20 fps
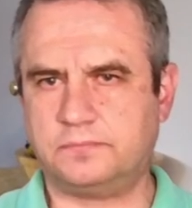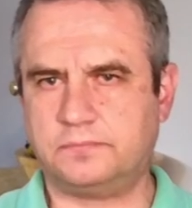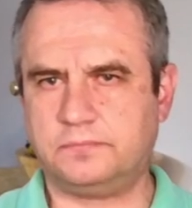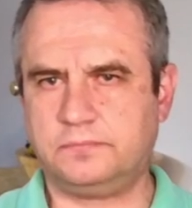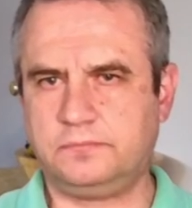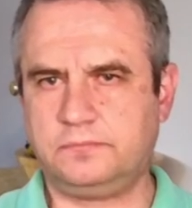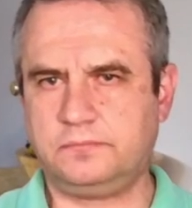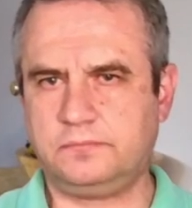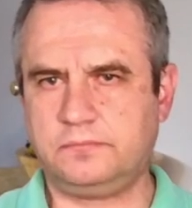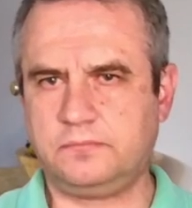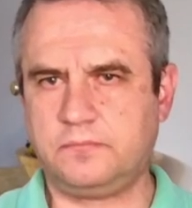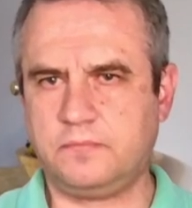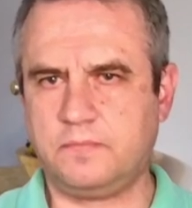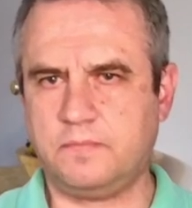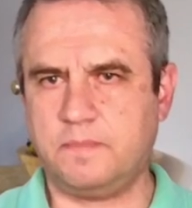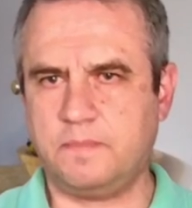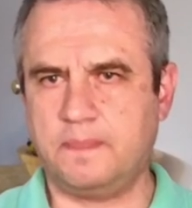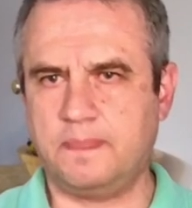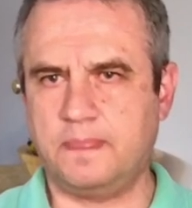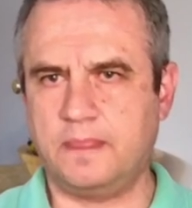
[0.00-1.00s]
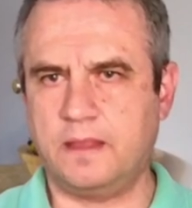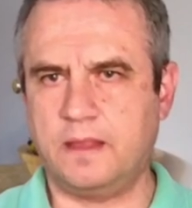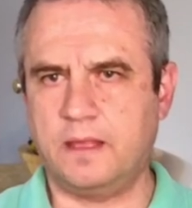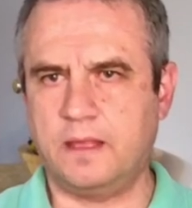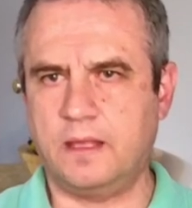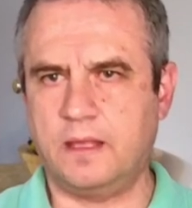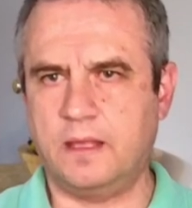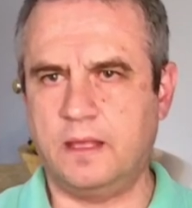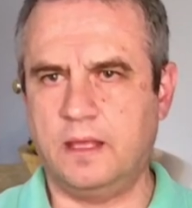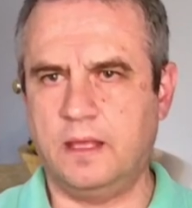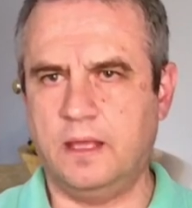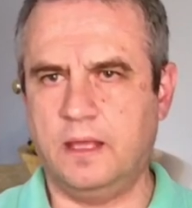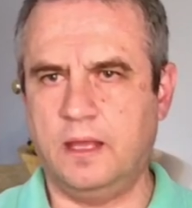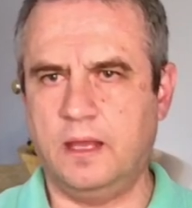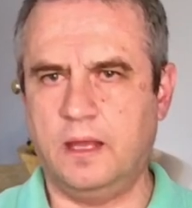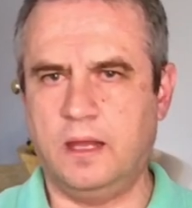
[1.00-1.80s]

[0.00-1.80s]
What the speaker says: (silence)